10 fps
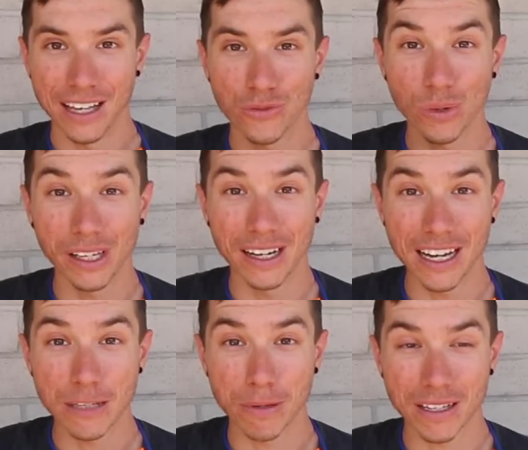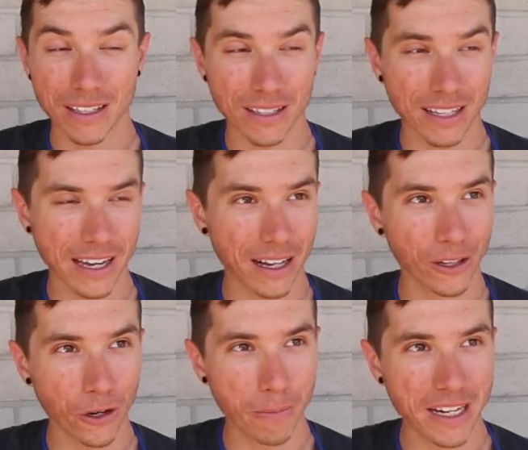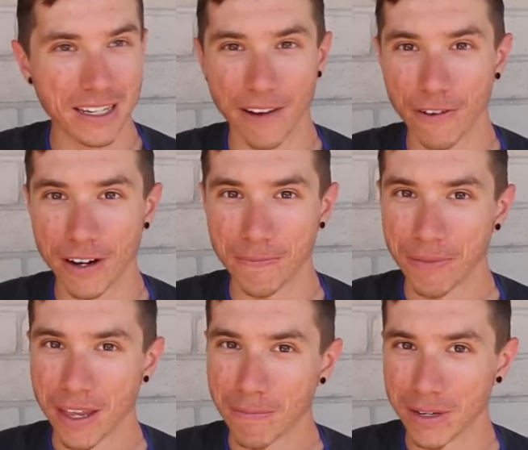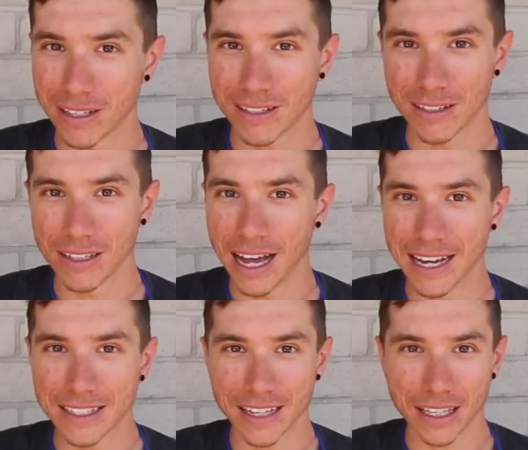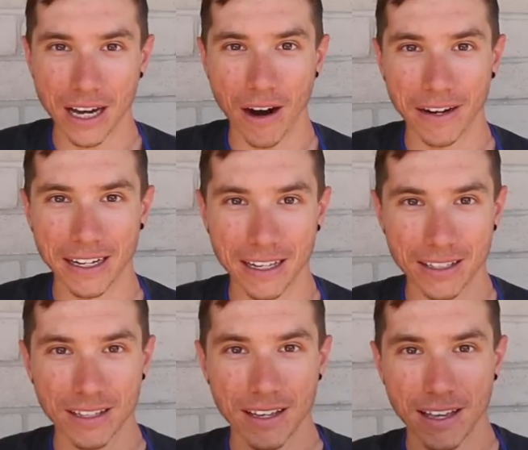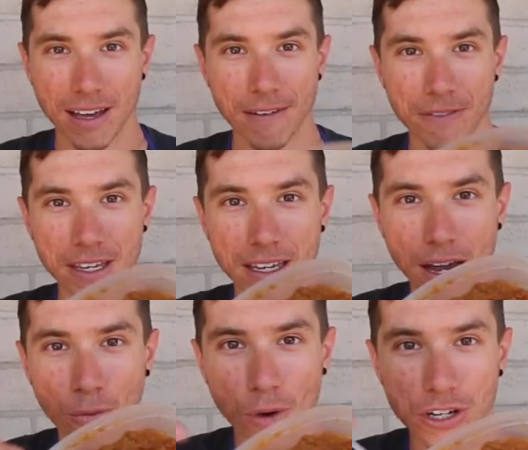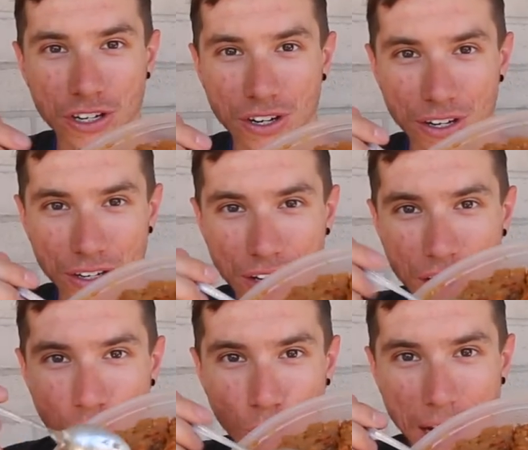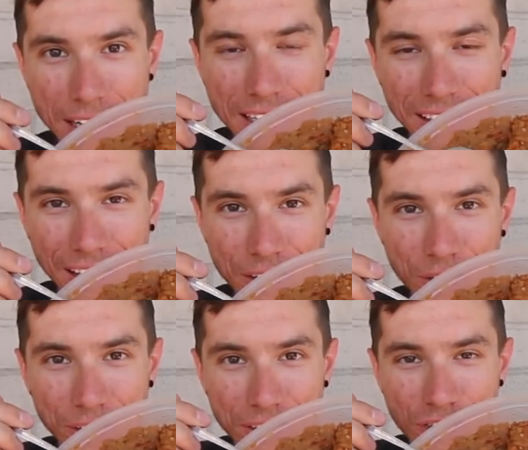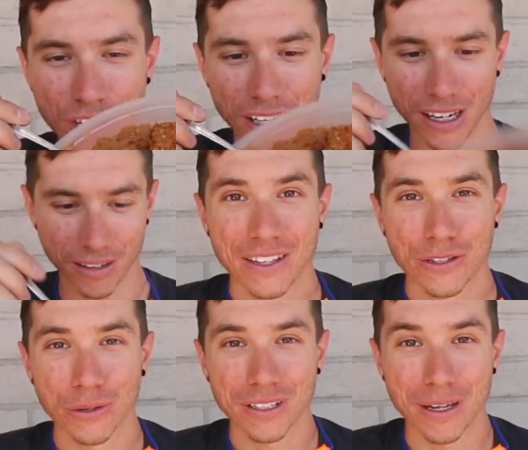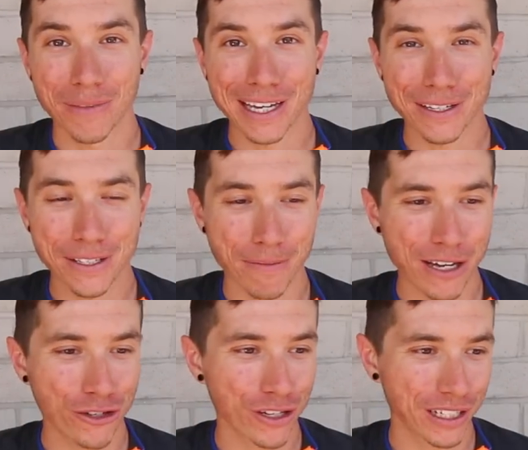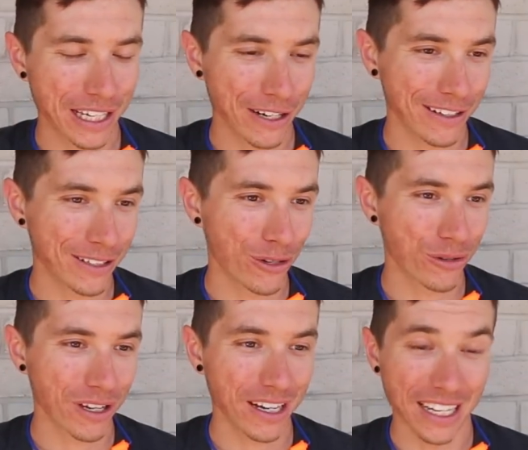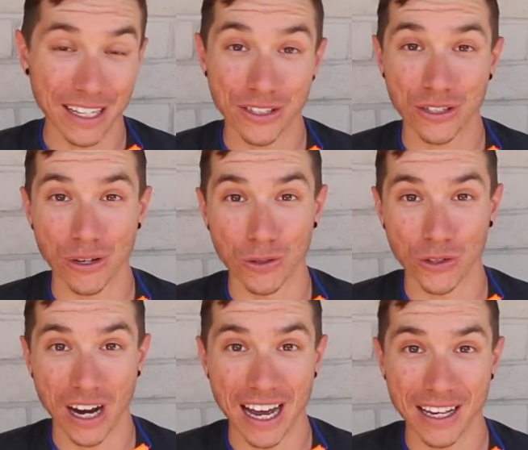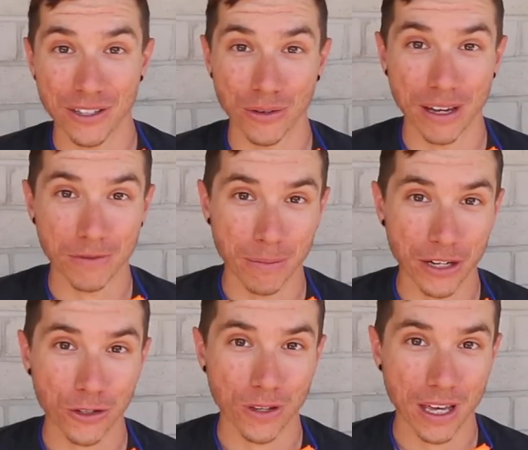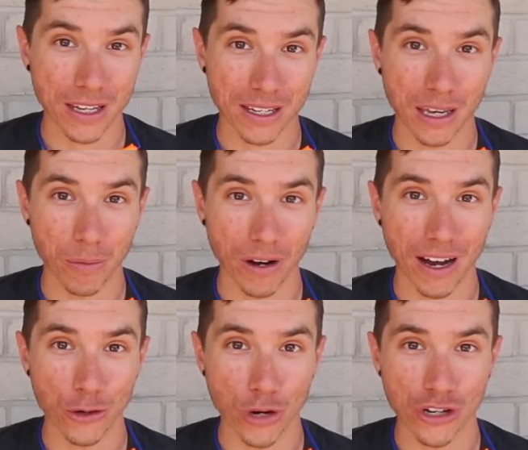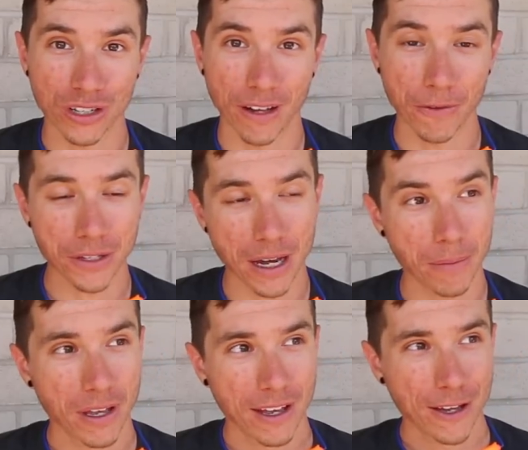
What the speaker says: It's really nice because it's like a little bit different, but still has like the heartiness of the original red lentil chili. So something else to mention, here in Tucson it is so dry, so you have to make sure that you keep your hydration levels up.